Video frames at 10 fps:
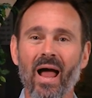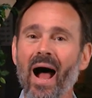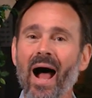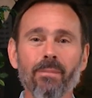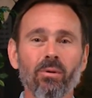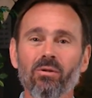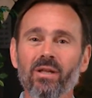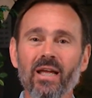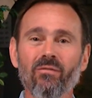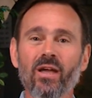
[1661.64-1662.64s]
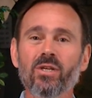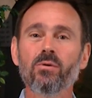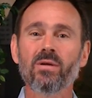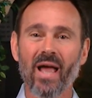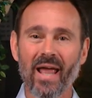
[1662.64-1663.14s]
I believe that
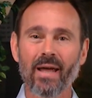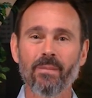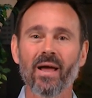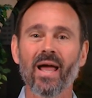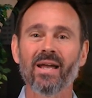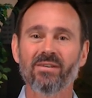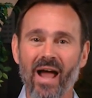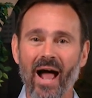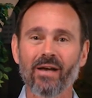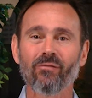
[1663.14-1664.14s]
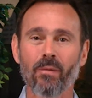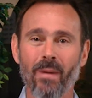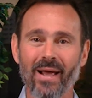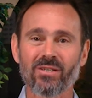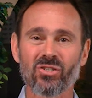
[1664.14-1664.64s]
You came and died for
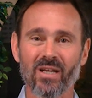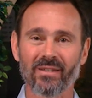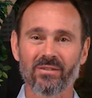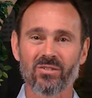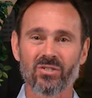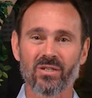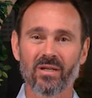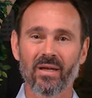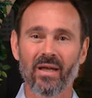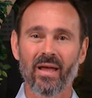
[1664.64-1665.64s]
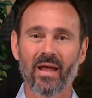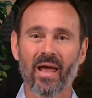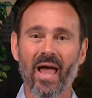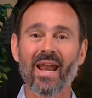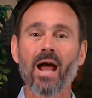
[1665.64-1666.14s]
my sins
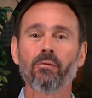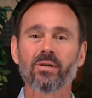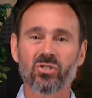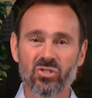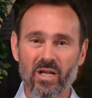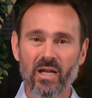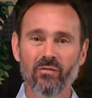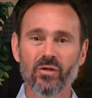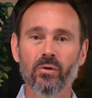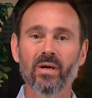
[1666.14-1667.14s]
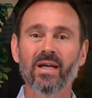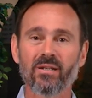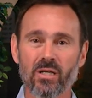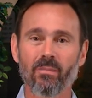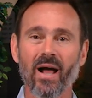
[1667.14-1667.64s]
and I receive You
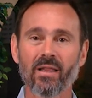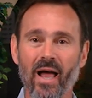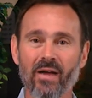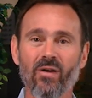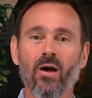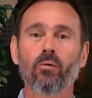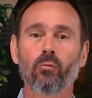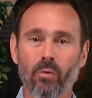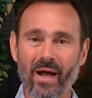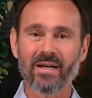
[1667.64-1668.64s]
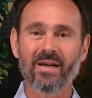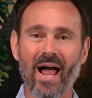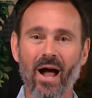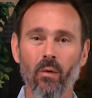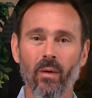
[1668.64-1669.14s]
into my life right
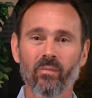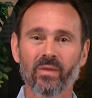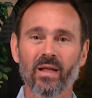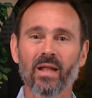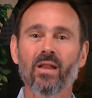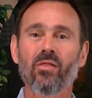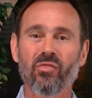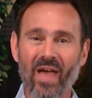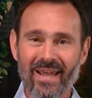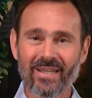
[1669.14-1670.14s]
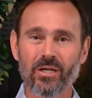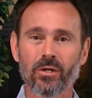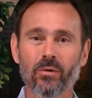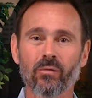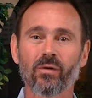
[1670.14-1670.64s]
now. Thank
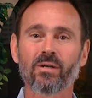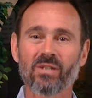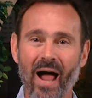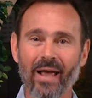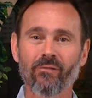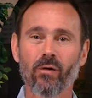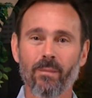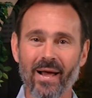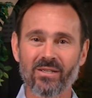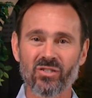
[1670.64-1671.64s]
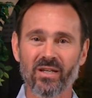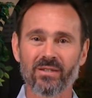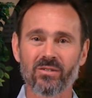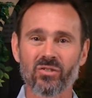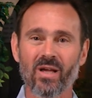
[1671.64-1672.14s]
You for dying for my
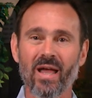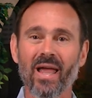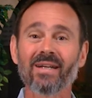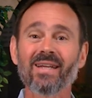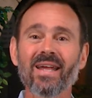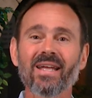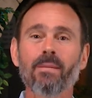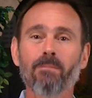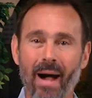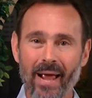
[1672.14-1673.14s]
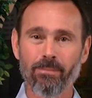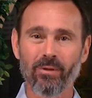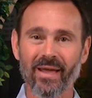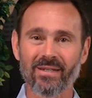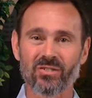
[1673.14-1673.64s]
sins and taking my
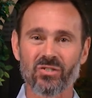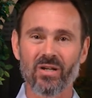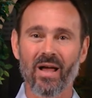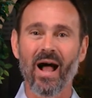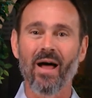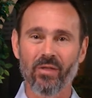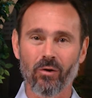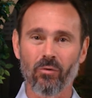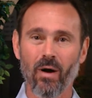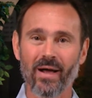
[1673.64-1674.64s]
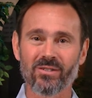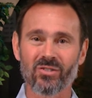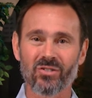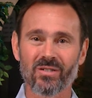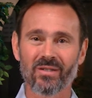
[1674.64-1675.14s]
place on the
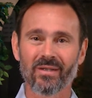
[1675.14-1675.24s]
cross.